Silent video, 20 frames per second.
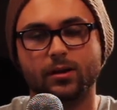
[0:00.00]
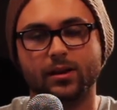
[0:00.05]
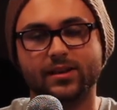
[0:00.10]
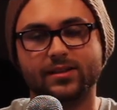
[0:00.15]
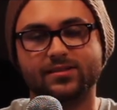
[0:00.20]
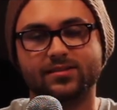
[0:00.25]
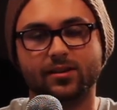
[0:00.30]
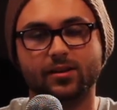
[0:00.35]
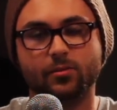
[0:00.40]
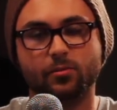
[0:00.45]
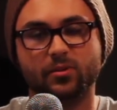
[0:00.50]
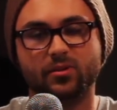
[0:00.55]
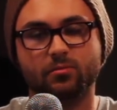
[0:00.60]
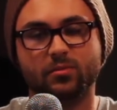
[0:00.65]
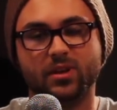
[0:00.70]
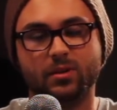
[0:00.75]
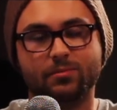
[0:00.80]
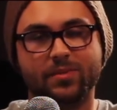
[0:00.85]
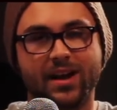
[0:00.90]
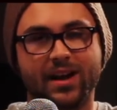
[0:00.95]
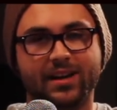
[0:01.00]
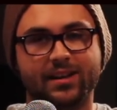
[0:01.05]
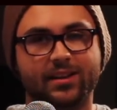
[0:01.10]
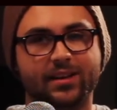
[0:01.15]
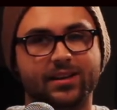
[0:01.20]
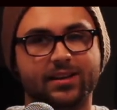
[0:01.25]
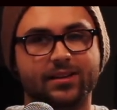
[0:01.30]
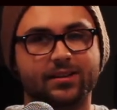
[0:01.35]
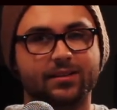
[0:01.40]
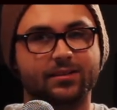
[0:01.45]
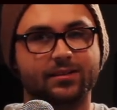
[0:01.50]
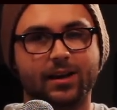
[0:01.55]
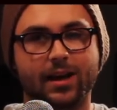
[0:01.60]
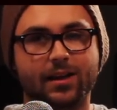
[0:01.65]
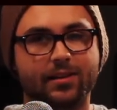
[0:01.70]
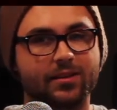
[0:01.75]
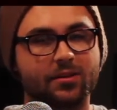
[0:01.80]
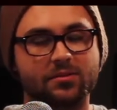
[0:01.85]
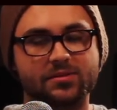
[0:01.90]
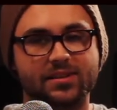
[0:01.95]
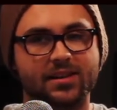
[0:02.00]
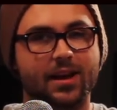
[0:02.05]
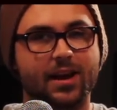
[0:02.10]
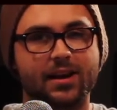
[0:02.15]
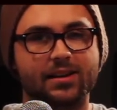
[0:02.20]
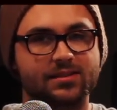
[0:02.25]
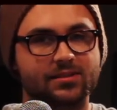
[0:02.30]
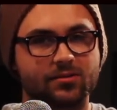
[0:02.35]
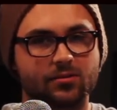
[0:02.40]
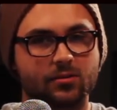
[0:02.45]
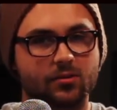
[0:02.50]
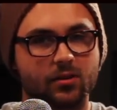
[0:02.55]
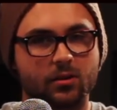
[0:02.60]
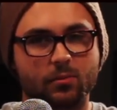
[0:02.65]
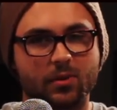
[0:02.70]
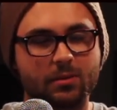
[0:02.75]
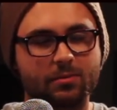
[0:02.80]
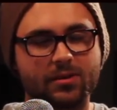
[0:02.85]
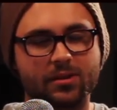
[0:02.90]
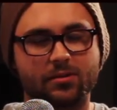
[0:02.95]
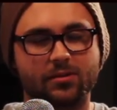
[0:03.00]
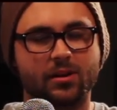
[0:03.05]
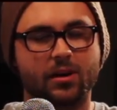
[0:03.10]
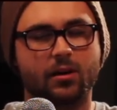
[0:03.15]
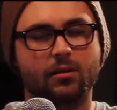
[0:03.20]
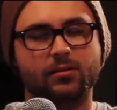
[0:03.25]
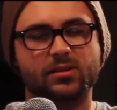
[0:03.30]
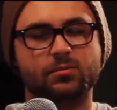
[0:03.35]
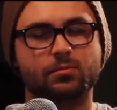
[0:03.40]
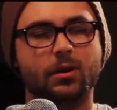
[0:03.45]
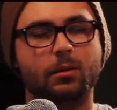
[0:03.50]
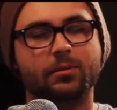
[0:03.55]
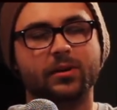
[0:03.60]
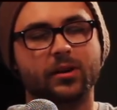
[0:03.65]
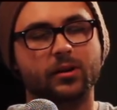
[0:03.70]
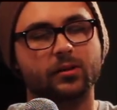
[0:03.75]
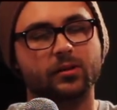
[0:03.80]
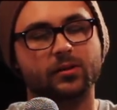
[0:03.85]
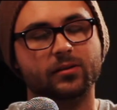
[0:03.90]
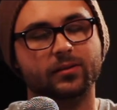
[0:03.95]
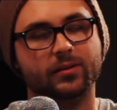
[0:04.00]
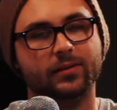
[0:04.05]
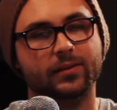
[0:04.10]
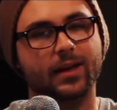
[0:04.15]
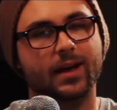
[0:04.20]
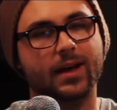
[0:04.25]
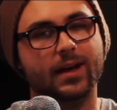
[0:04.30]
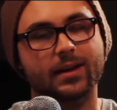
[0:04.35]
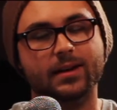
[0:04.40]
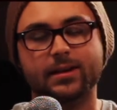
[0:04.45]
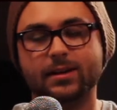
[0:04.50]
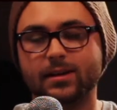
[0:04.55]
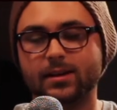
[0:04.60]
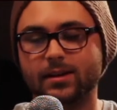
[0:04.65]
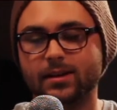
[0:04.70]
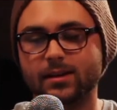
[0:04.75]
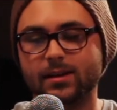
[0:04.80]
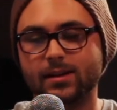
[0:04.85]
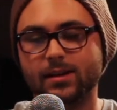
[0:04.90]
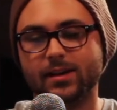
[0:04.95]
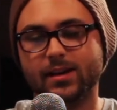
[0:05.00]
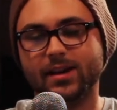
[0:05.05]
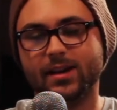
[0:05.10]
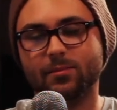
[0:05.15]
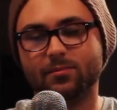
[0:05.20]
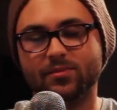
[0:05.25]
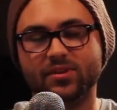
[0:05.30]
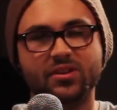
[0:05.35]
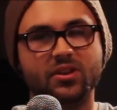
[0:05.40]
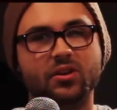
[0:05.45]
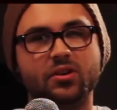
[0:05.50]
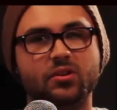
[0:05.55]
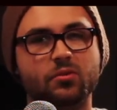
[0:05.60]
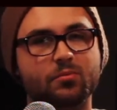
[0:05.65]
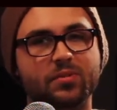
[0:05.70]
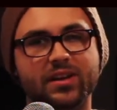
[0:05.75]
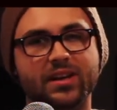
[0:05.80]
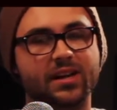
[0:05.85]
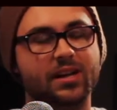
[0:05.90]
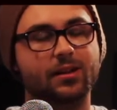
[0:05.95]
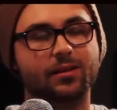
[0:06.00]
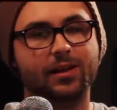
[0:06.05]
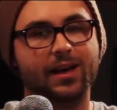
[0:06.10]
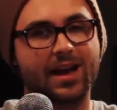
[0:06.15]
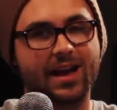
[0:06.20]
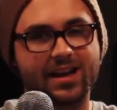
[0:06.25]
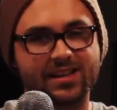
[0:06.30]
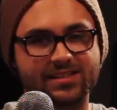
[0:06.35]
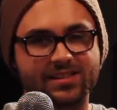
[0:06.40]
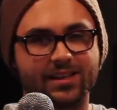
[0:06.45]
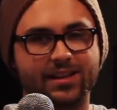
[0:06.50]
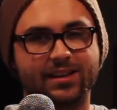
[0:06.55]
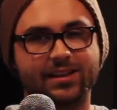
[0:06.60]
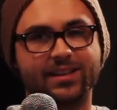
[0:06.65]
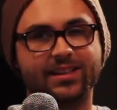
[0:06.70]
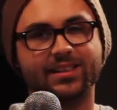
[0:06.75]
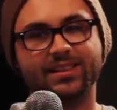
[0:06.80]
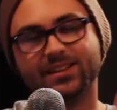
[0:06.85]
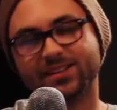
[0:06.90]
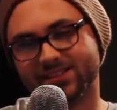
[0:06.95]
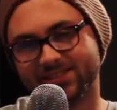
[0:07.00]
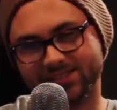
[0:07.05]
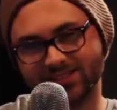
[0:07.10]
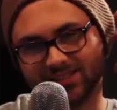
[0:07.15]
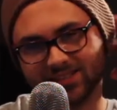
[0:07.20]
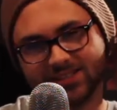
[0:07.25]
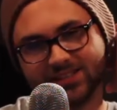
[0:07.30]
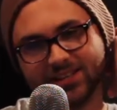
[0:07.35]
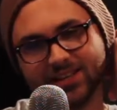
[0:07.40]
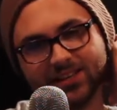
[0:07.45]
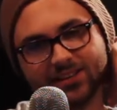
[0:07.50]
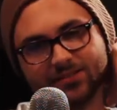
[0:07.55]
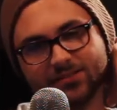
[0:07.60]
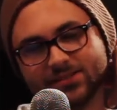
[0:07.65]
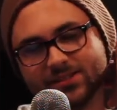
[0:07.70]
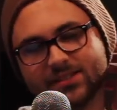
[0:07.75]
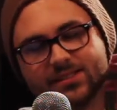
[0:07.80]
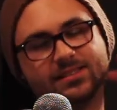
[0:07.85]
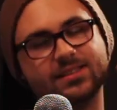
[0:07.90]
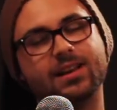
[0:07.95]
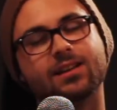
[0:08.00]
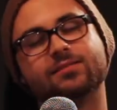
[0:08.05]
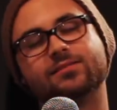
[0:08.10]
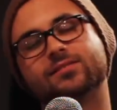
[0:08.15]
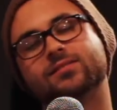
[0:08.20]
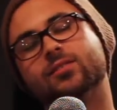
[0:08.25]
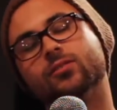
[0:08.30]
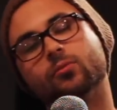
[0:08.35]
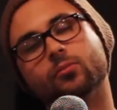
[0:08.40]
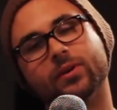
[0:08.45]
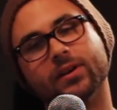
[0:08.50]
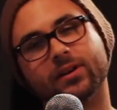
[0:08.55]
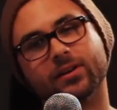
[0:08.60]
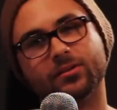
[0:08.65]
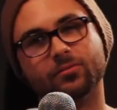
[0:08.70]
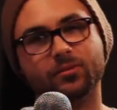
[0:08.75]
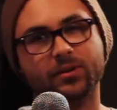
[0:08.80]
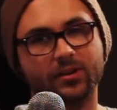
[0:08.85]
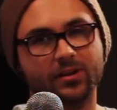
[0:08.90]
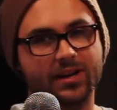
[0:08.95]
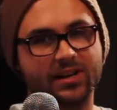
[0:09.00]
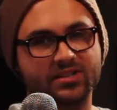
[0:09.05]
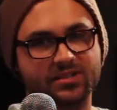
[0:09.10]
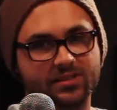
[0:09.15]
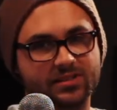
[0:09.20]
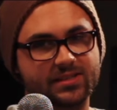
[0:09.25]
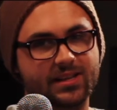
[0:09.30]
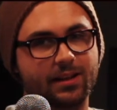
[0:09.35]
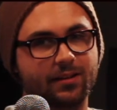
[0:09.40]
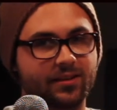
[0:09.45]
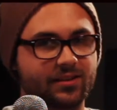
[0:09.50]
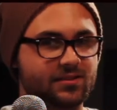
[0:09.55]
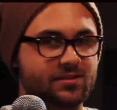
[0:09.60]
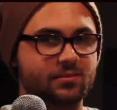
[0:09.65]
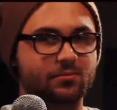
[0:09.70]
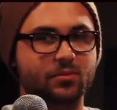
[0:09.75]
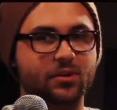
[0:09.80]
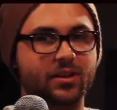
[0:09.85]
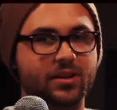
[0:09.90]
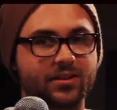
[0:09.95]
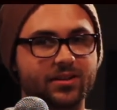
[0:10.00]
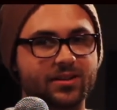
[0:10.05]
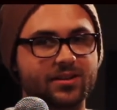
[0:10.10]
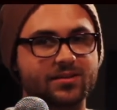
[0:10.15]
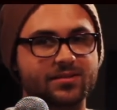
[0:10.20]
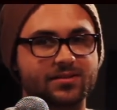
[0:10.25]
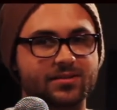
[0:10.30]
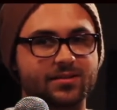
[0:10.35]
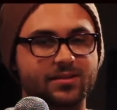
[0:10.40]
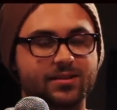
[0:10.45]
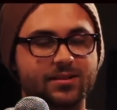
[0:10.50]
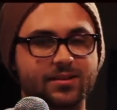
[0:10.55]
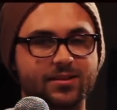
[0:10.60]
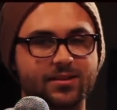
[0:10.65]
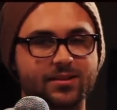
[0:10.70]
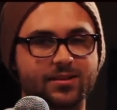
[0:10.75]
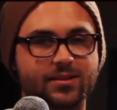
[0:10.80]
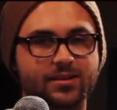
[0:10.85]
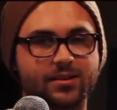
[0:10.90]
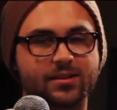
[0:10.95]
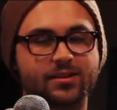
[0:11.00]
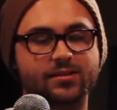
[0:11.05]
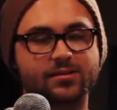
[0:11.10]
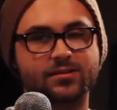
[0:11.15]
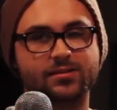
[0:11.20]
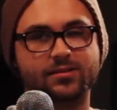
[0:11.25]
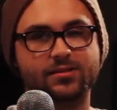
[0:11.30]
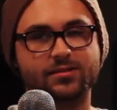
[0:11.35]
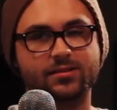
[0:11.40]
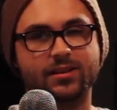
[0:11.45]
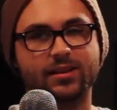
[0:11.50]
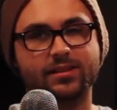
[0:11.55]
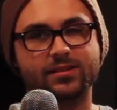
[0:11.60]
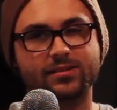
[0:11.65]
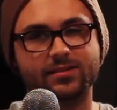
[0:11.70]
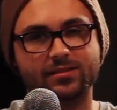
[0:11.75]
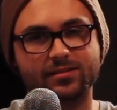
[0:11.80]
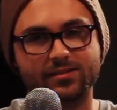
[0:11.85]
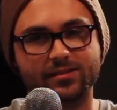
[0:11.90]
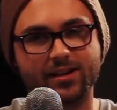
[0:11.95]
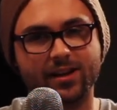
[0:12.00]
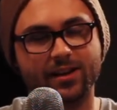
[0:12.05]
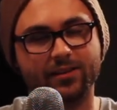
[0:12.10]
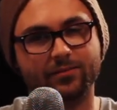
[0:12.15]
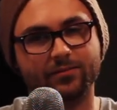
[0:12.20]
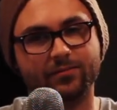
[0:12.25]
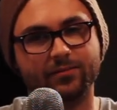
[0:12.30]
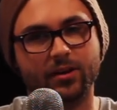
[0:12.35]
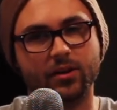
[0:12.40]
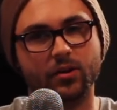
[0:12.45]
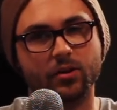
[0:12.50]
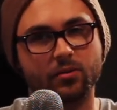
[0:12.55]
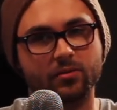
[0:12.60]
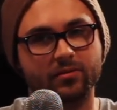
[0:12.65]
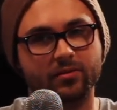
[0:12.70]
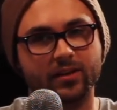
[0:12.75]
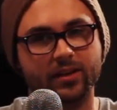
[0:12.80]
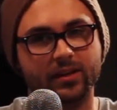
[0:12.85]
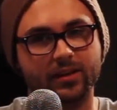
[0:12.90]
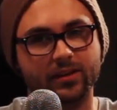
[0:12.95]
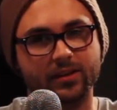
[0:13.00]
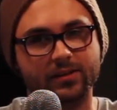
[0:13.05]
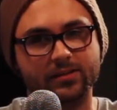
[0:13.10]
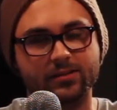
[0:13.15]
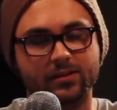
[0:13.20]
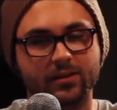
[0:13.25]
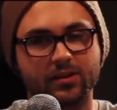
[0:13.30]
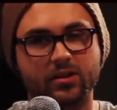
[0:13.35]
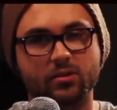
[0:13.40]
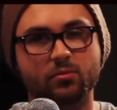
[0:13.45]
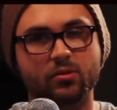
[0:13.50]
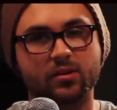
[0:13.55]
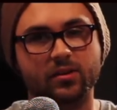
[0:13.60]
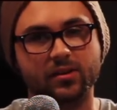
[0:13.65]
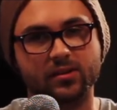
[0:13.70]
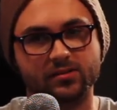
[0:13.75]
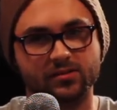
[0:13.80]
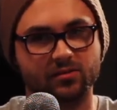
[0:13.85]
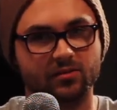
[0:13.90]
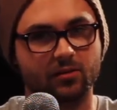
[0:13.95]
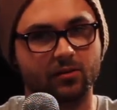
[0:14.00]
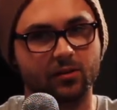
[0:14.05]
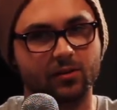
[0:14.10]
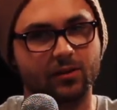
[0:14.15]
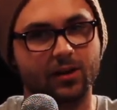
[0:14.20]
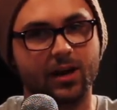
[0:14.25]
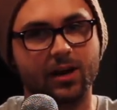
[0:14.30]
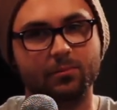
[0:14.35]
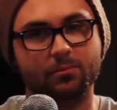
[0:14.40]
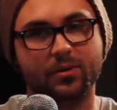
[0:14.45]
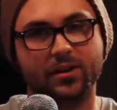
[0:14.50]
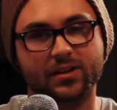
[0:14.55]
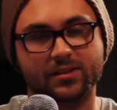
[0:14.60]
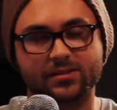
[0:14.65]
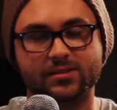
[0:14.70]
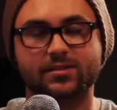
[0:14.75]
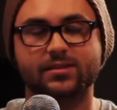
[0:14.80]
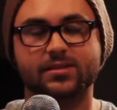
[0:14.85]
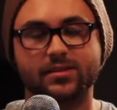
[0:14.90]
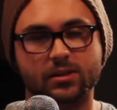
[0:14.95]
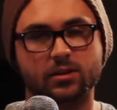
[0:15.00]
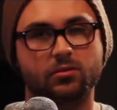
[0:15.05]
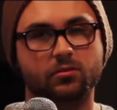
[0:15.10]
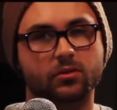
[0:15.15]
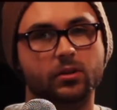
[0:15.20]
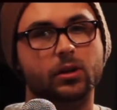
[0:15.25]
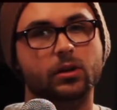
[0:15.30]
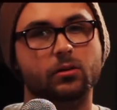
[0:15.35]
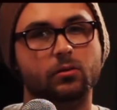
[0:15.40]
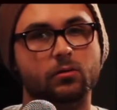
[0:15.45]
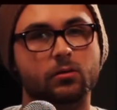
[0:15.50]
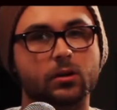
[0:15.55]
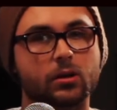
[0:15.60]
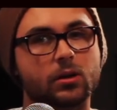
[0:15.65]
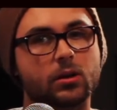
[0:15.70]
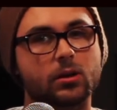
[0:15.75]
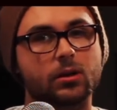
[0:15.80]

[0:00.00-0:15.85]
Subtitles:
It started with me back like I think it was in high school, or maybe, no, it was probably earlier than that. And you'd be in class and I'd get the tingles. It sounds so weird when you're actually telling somebody this because it's kind of a new thing. The community's grown a lot, but it's still new.